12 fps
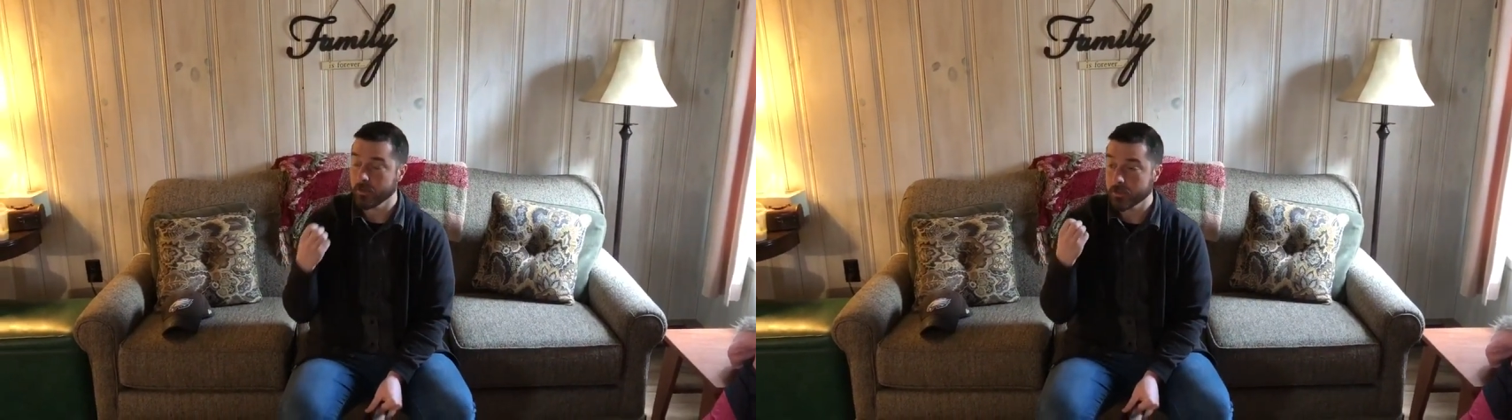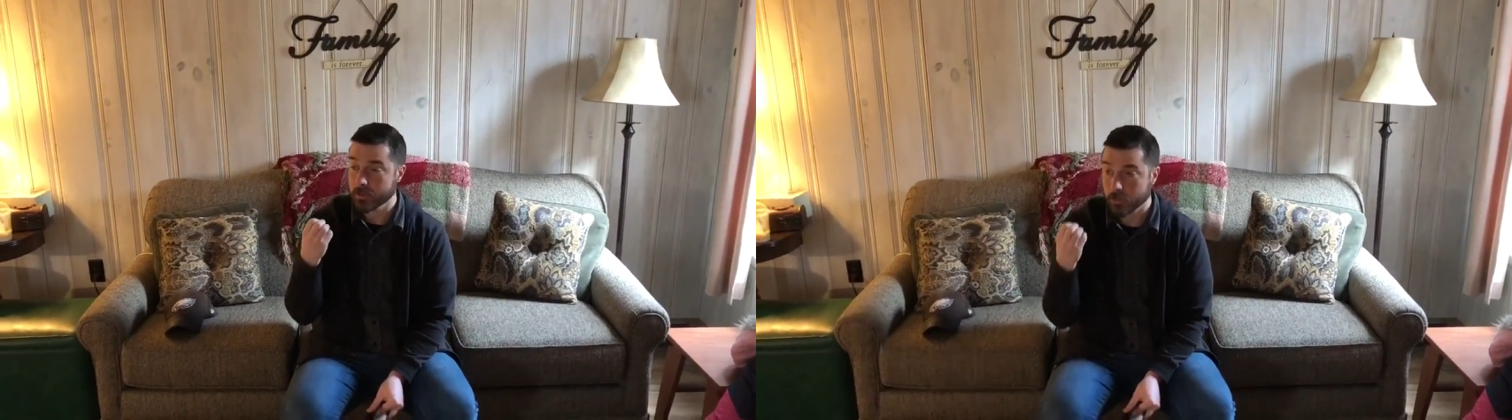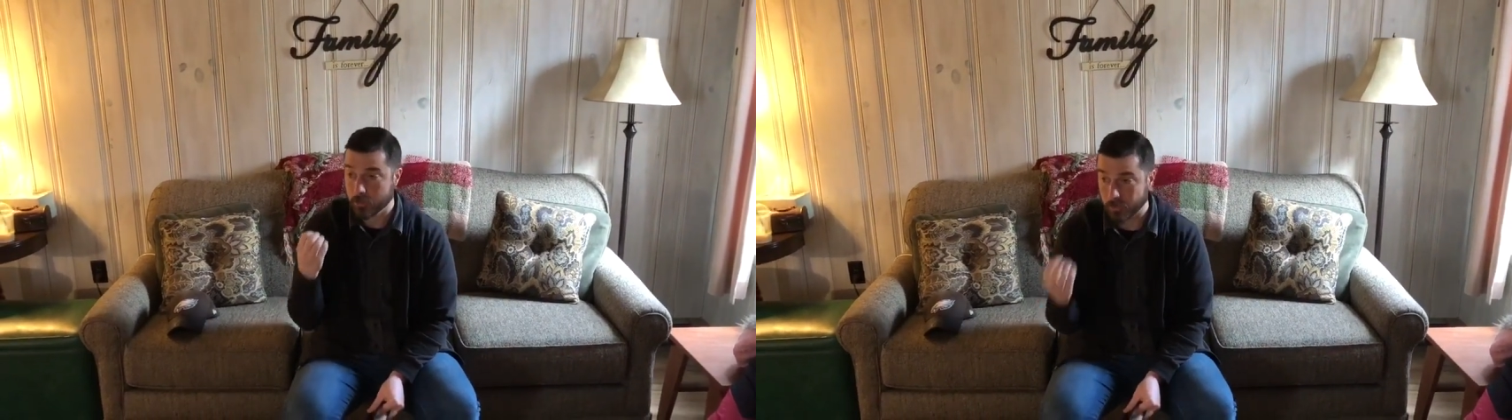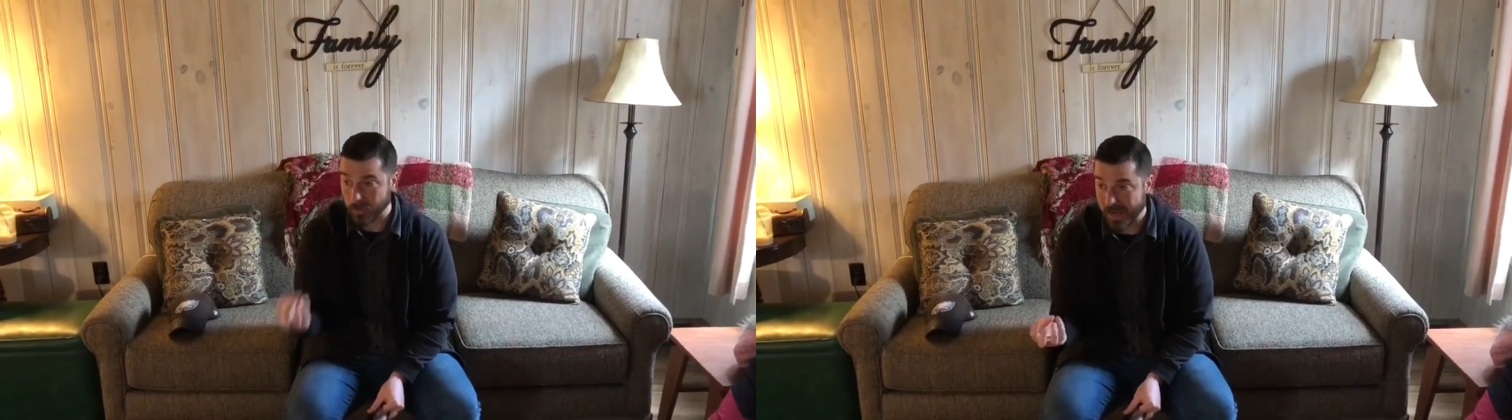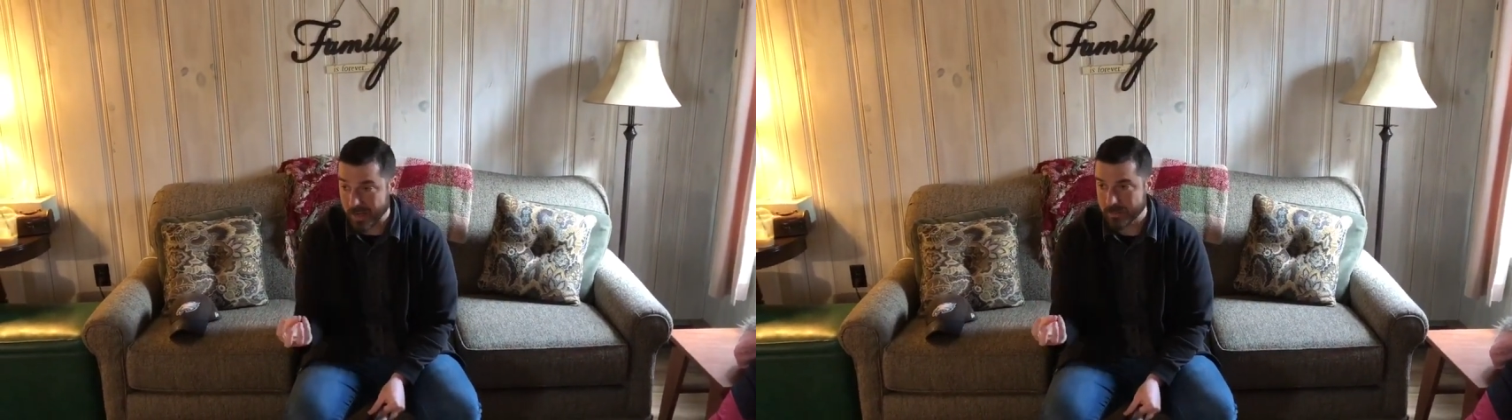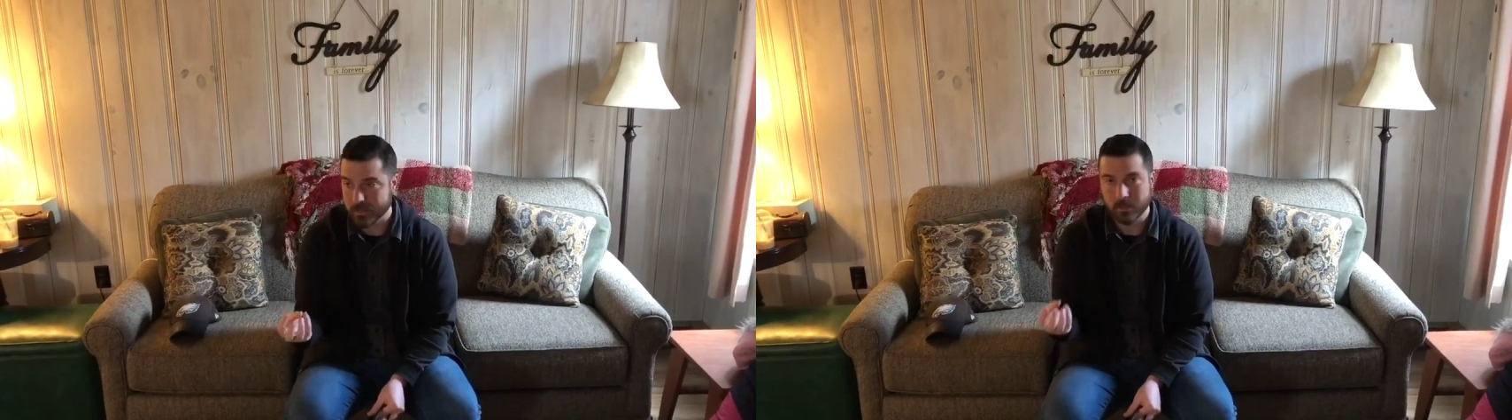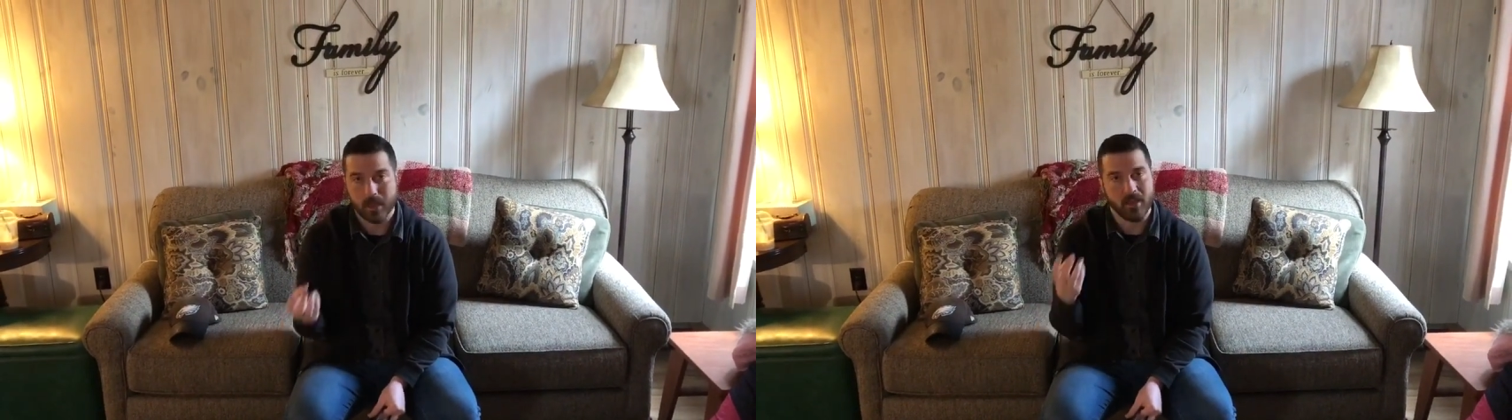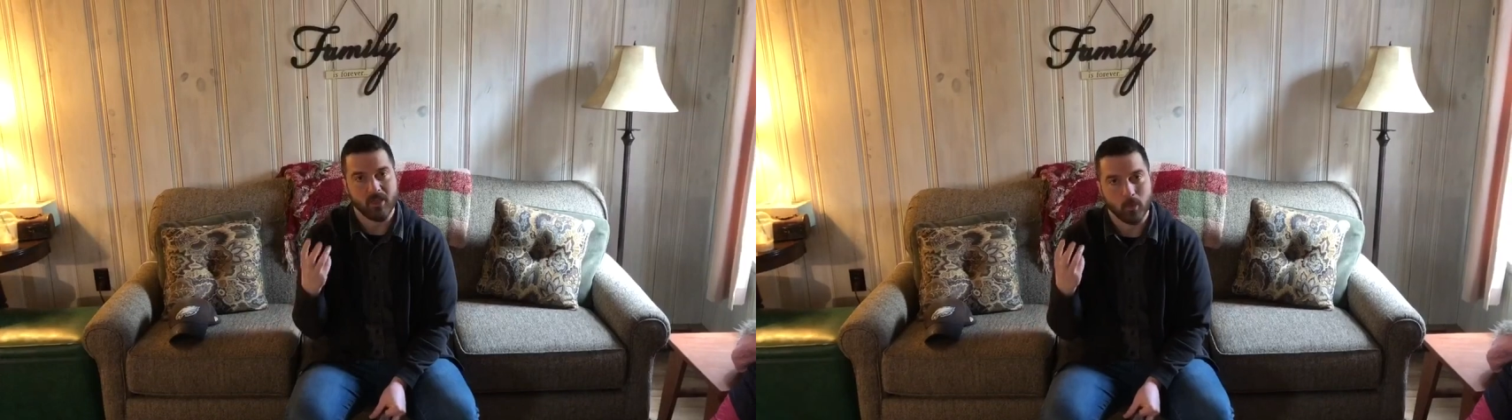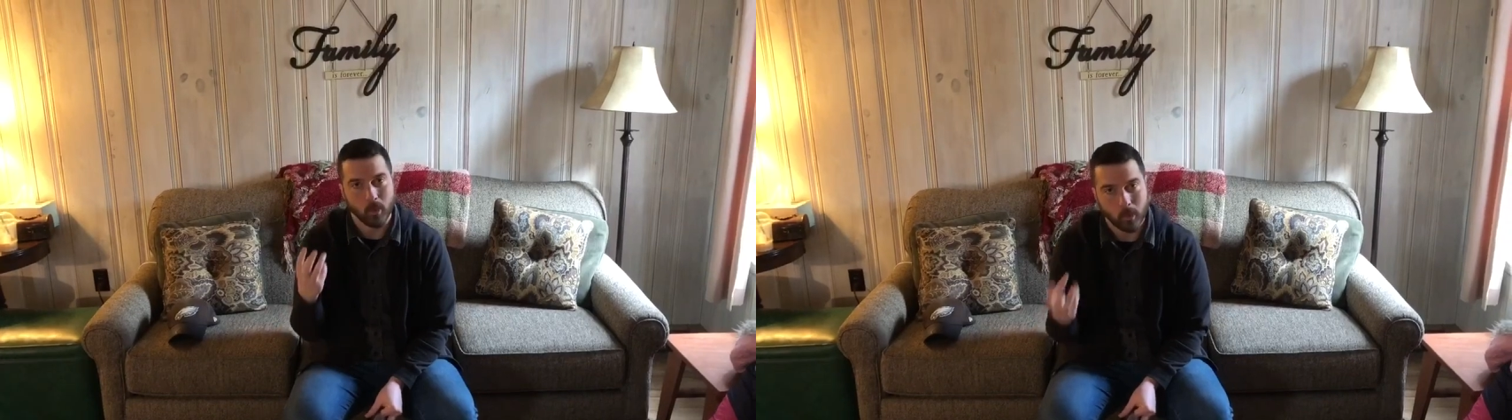stress
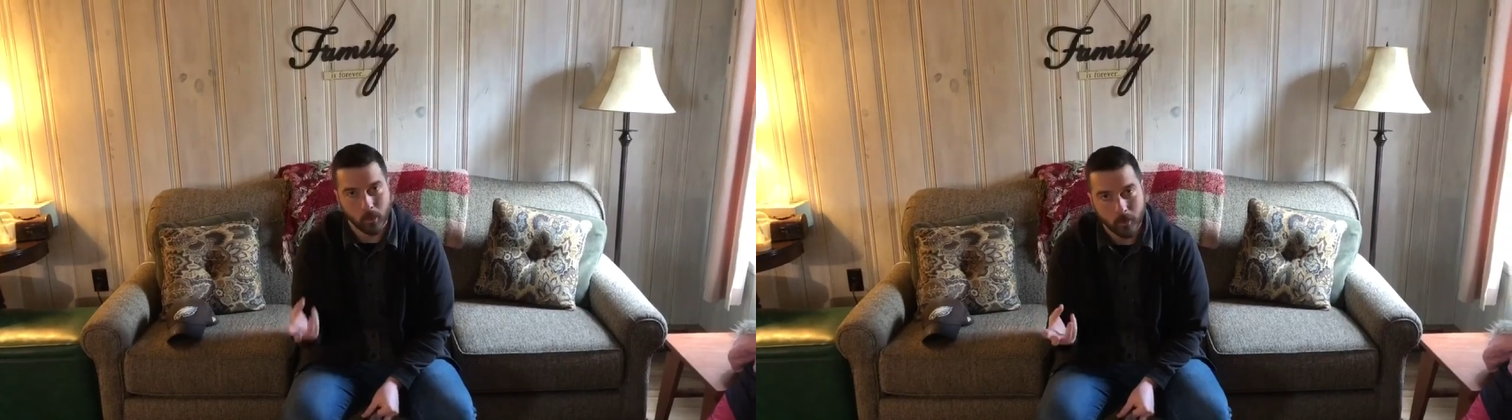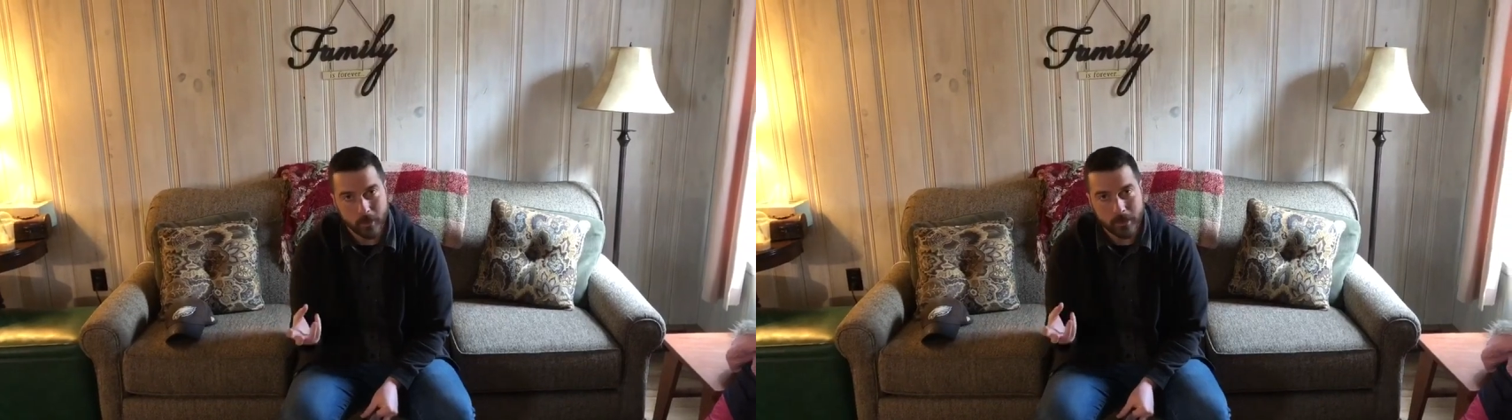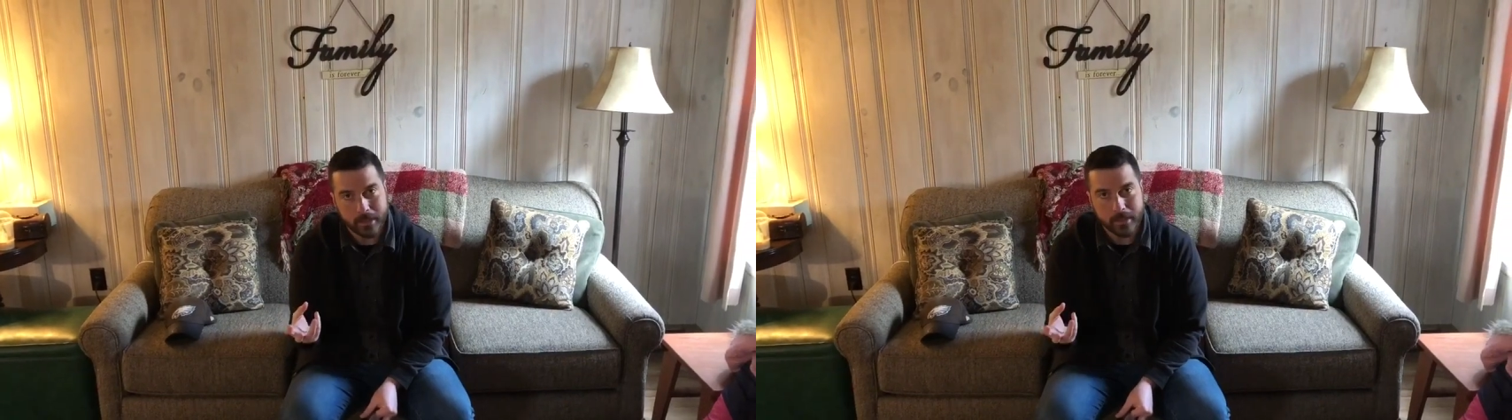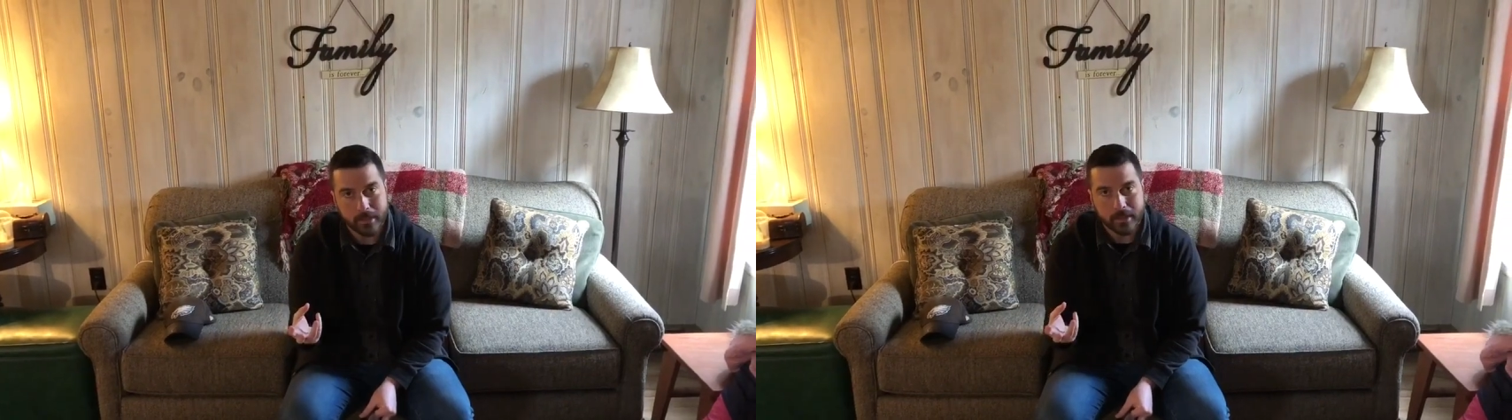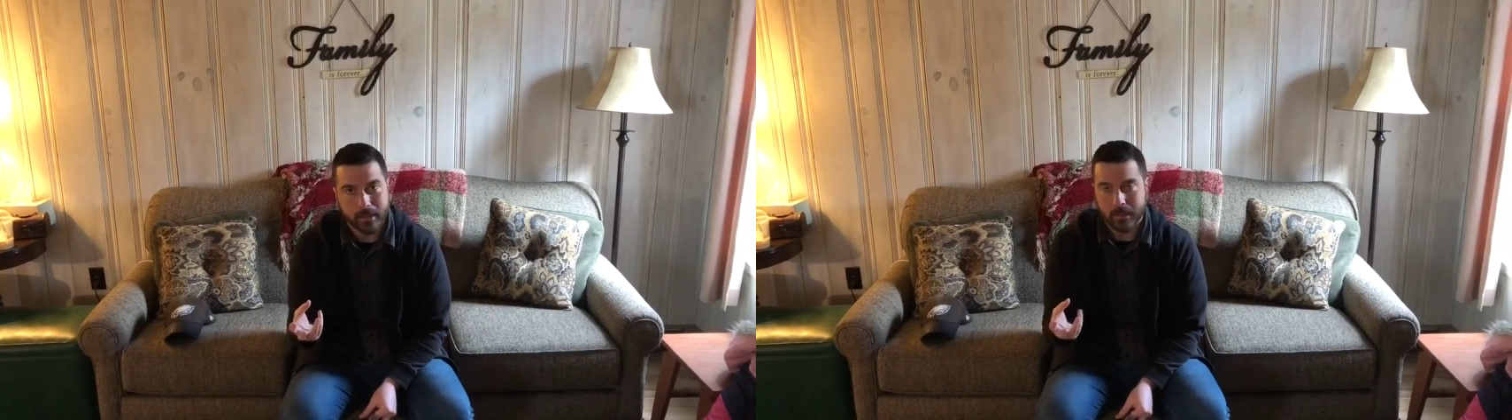and the worry,